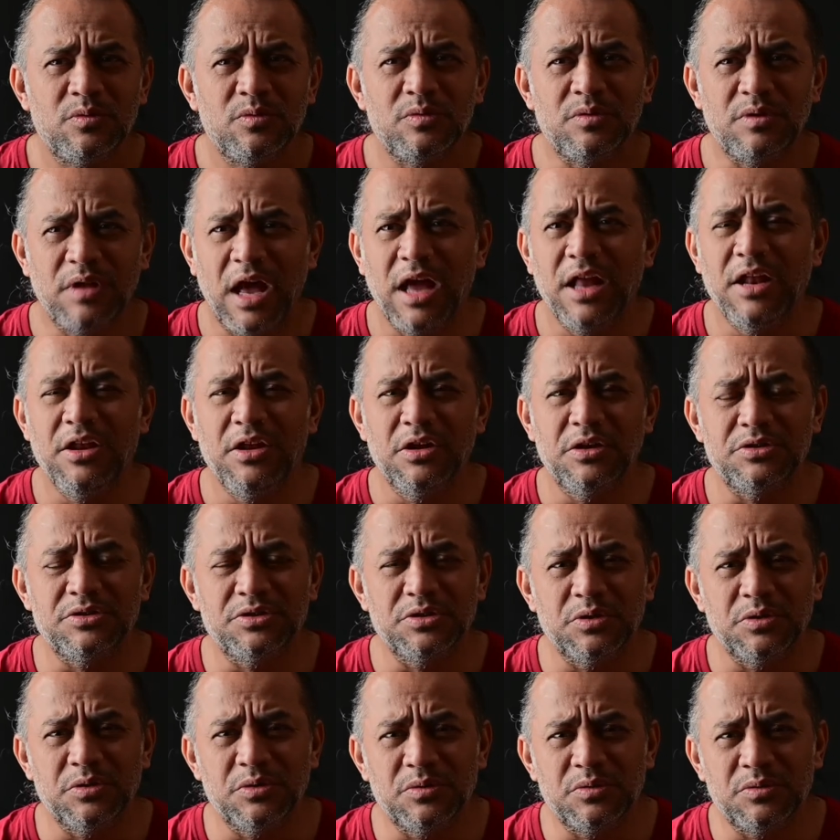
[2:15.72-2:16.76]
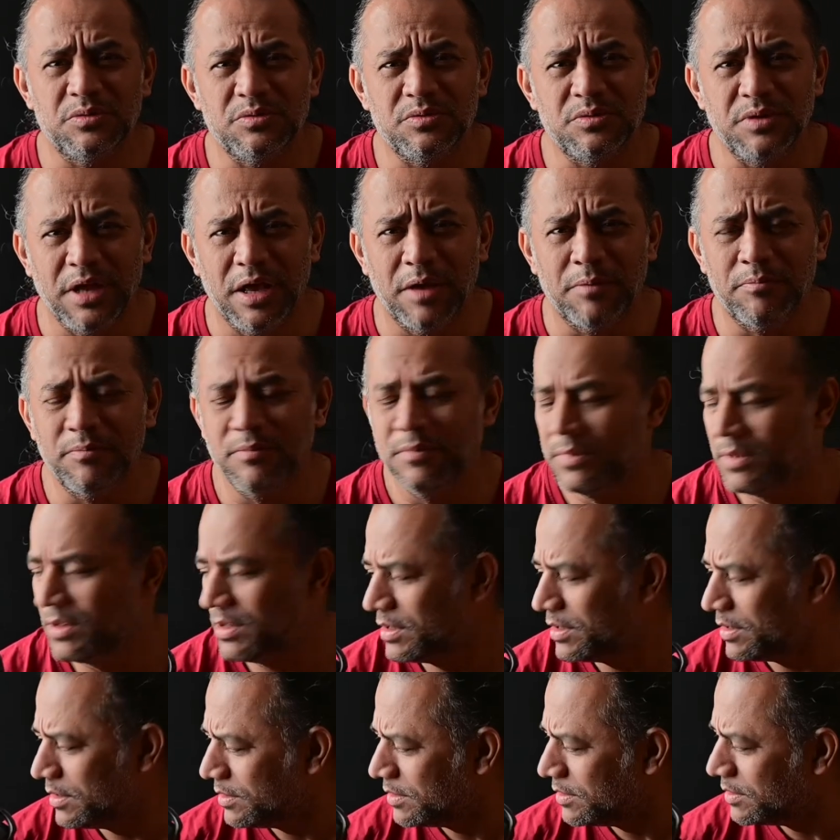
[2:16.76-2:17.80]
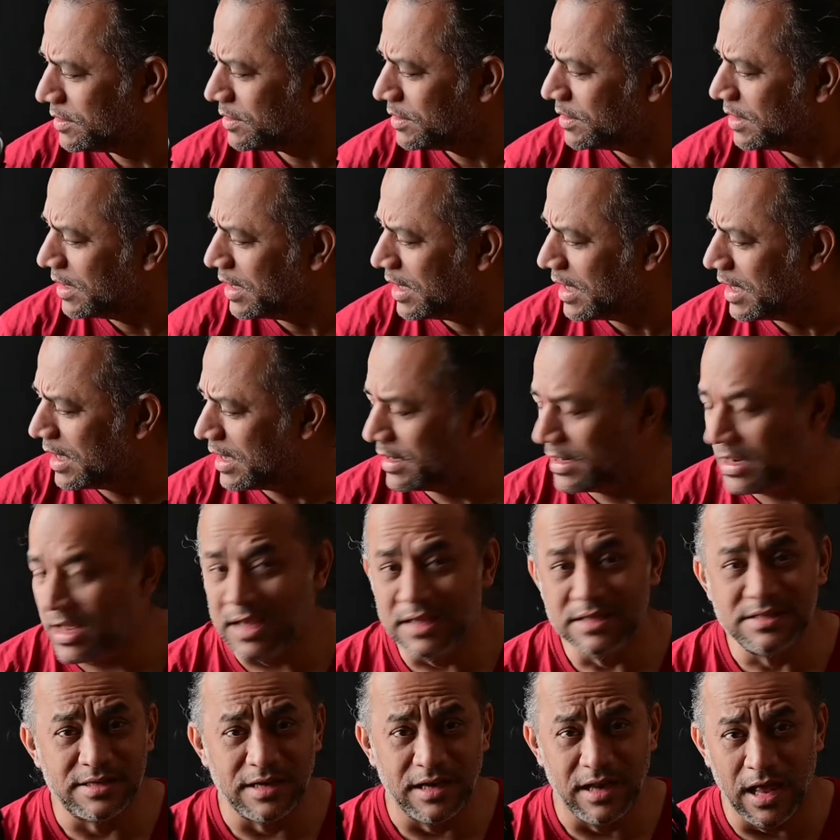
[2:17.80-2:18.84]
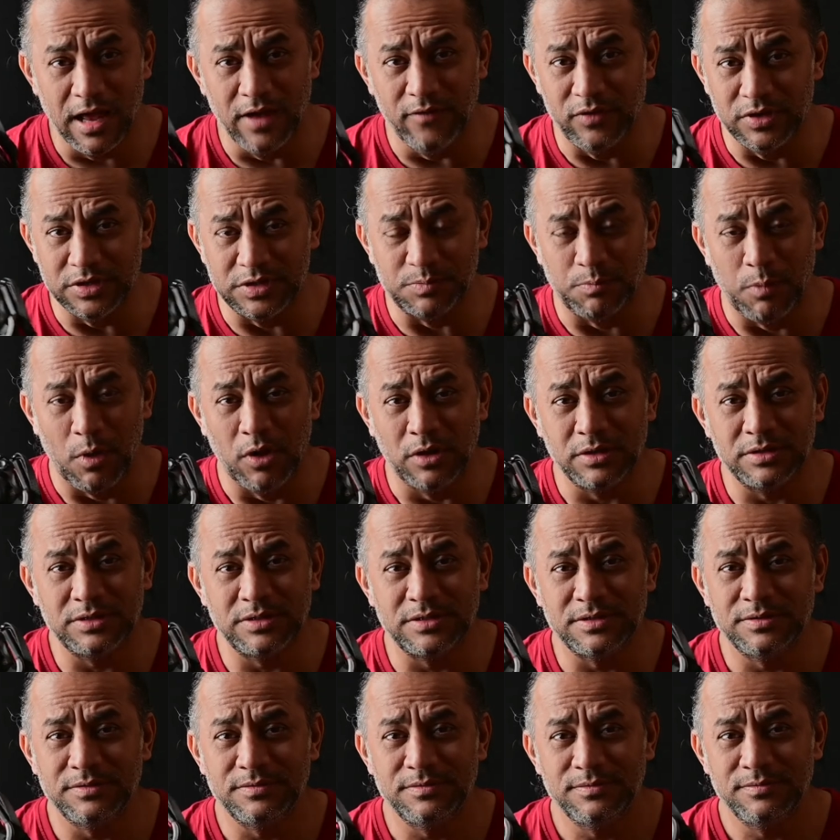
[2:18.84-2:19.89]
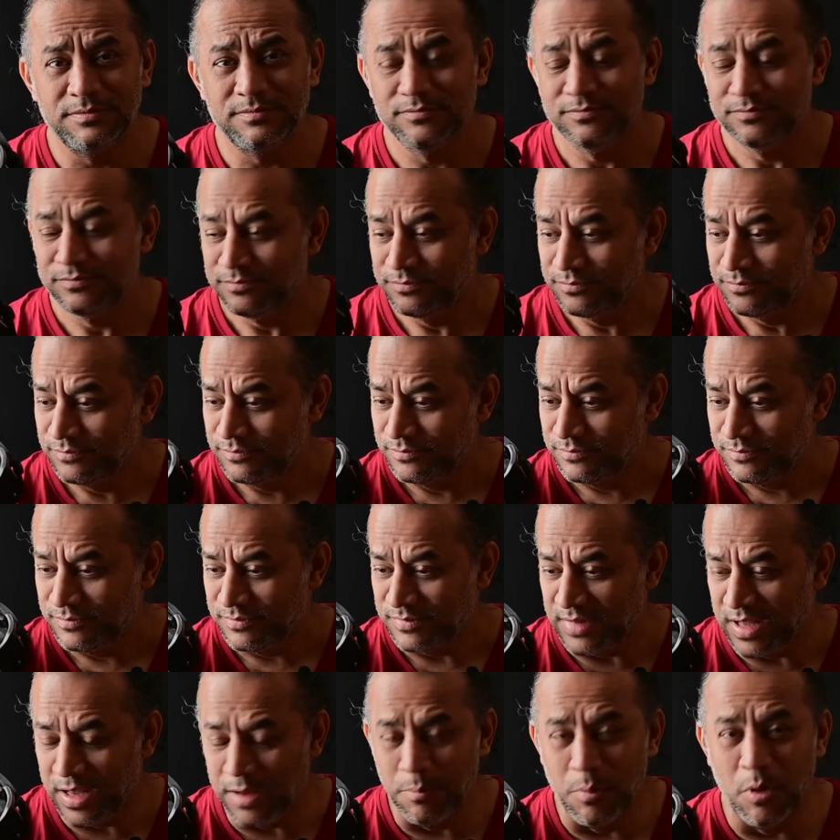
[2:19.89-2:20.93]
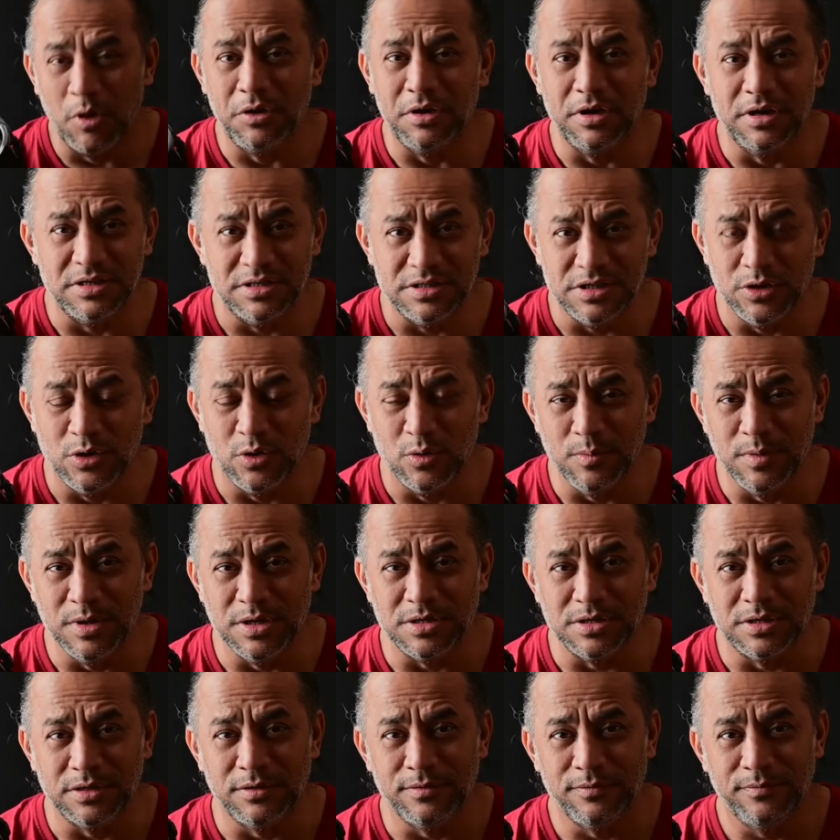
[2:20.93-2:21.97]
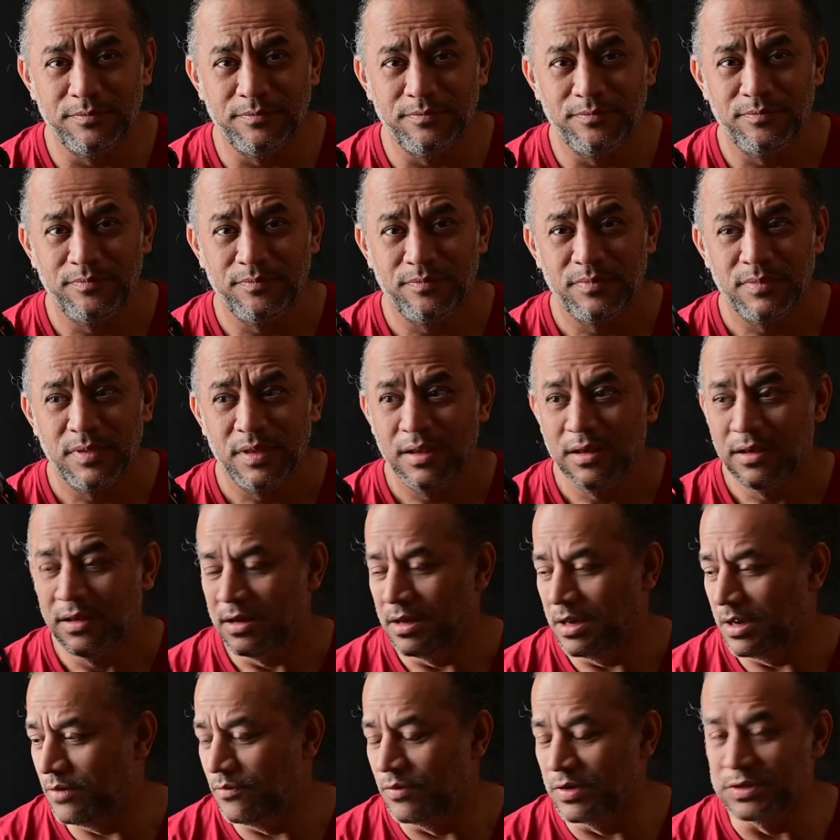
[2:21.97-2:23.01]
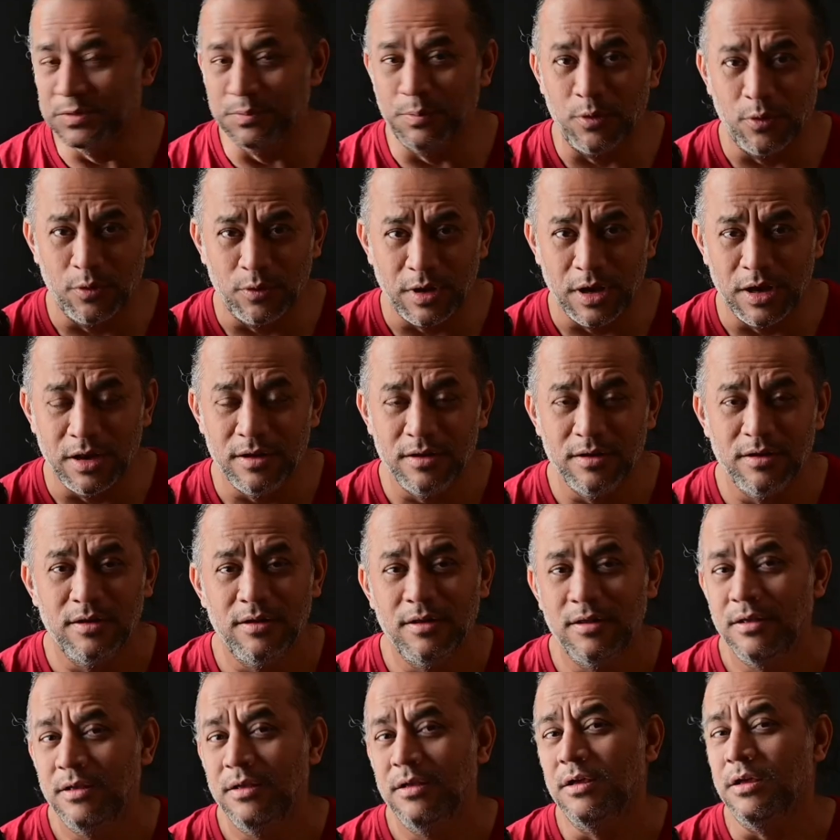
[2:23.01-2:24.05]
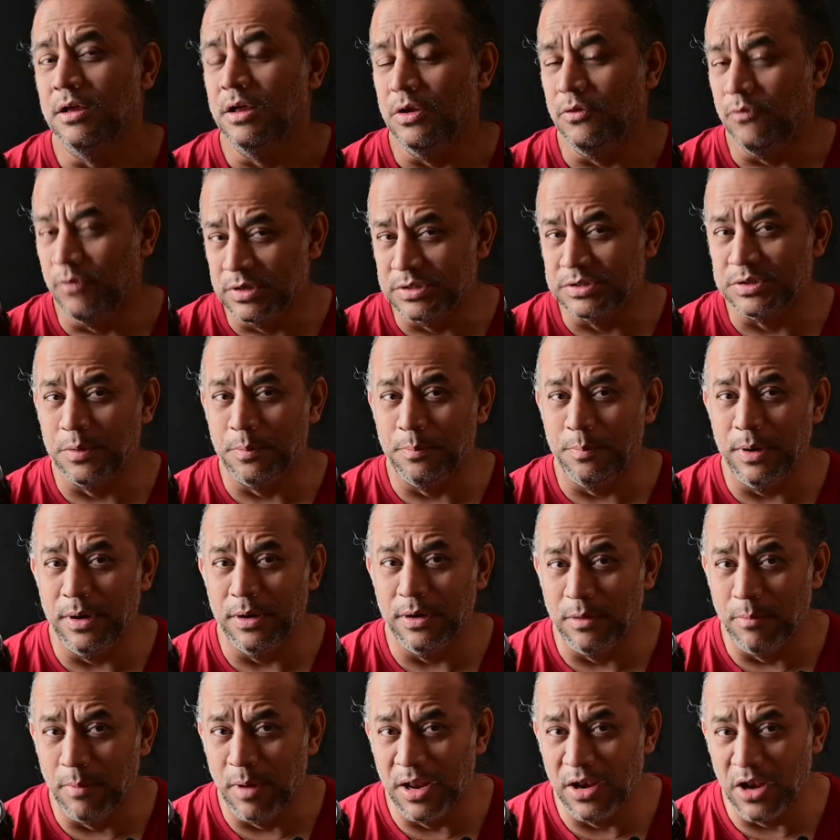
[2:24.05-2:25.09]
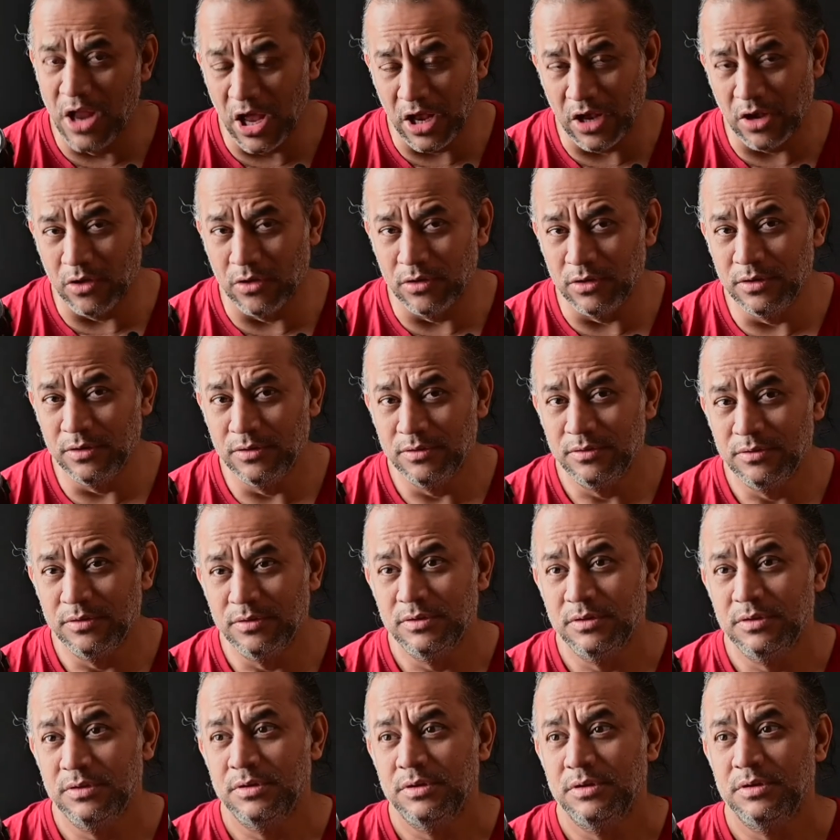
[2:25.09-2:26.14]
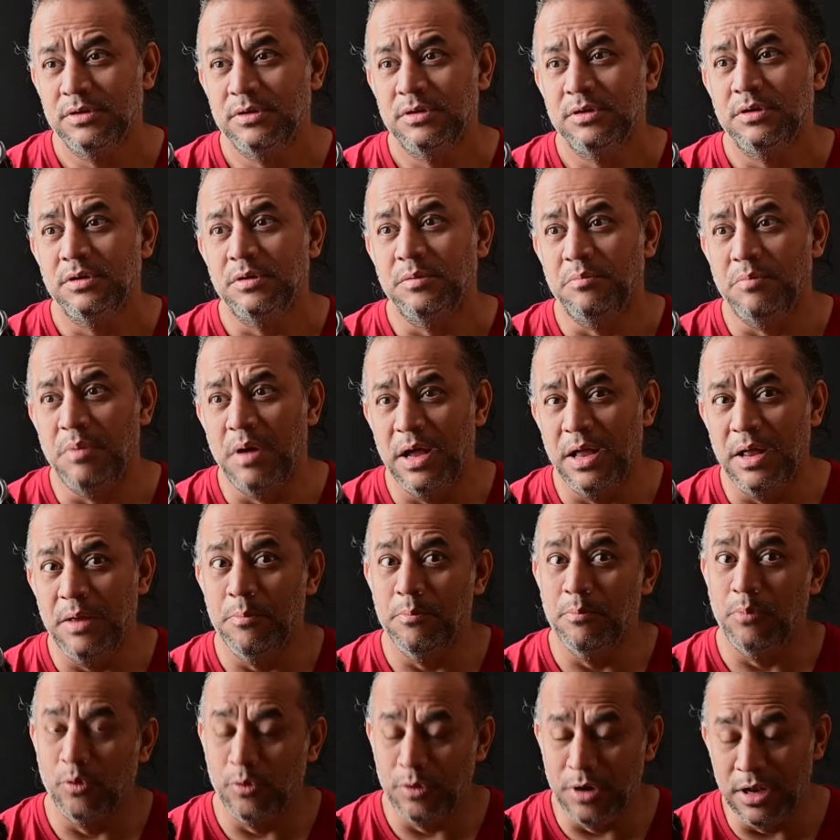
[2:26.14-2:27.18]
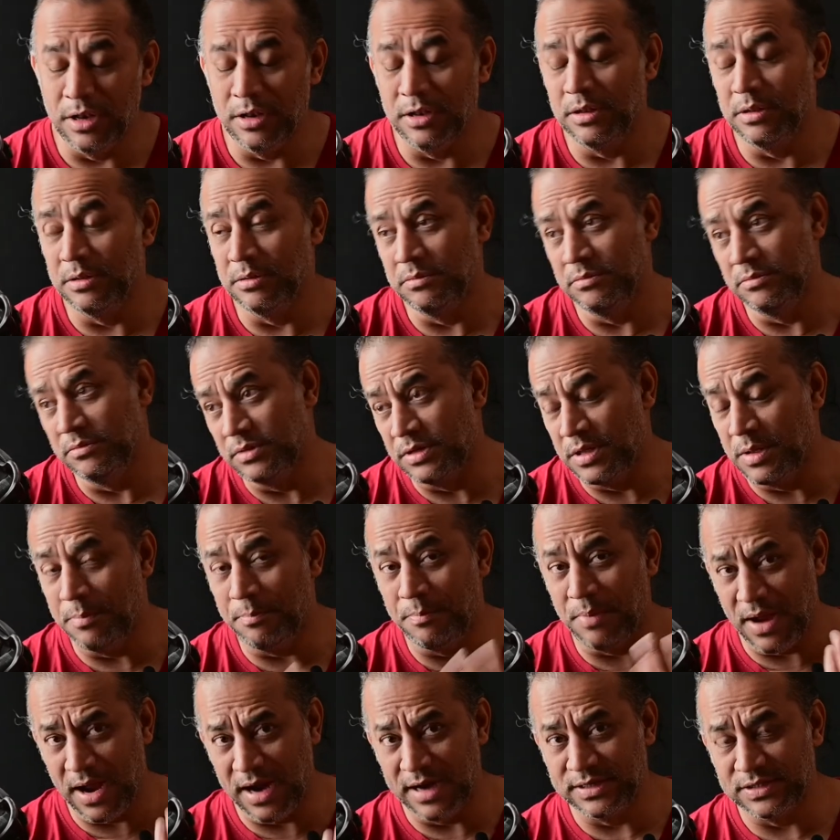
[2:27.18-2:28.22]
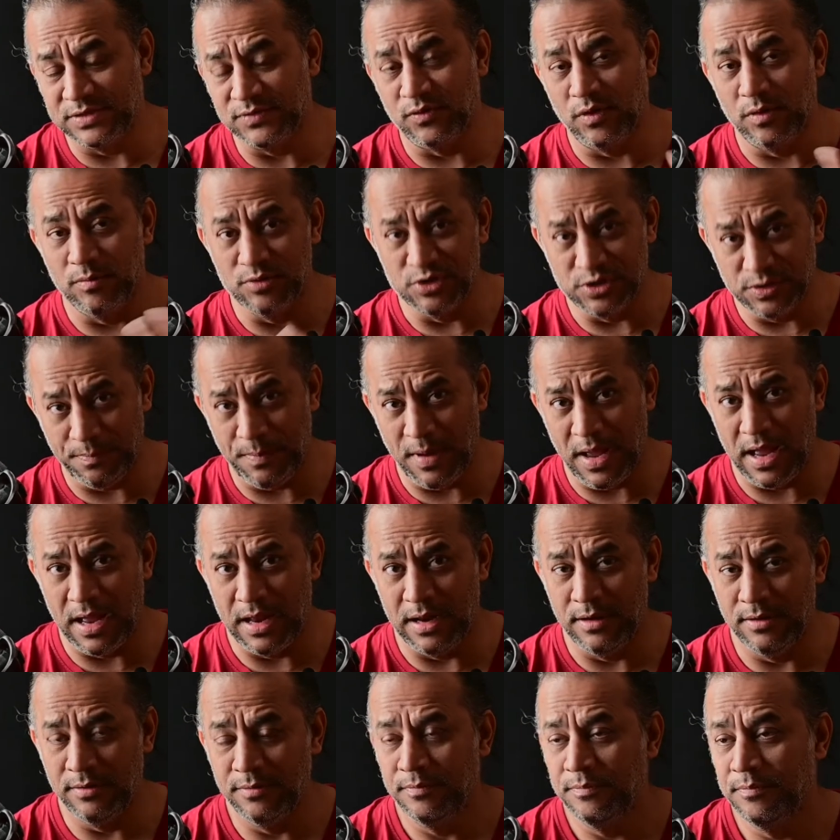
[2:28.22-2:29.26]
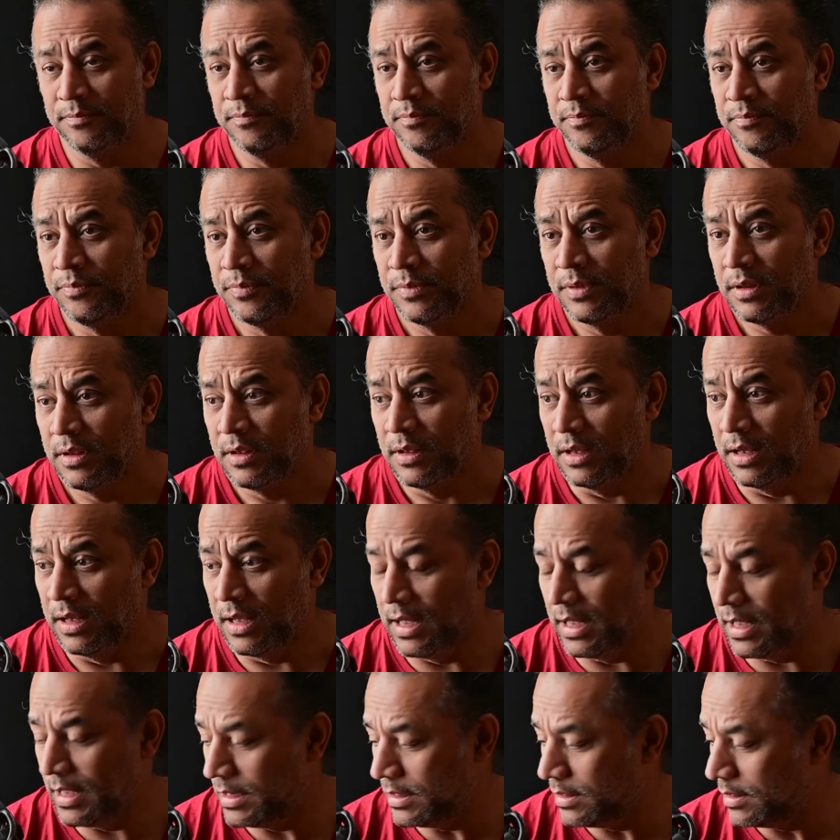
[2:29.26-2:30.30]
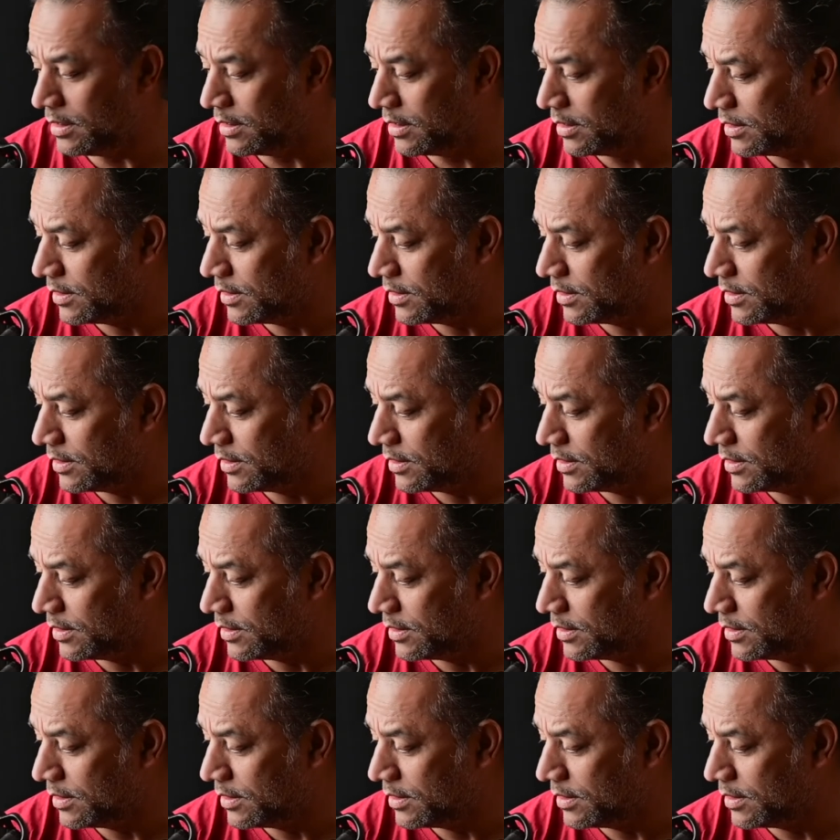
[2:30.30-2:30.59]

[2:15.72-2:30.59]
Yep. And I still have its box. I bought it 0 meter. It was broken. It was repaired by Nikon by importing the pads from Japan. And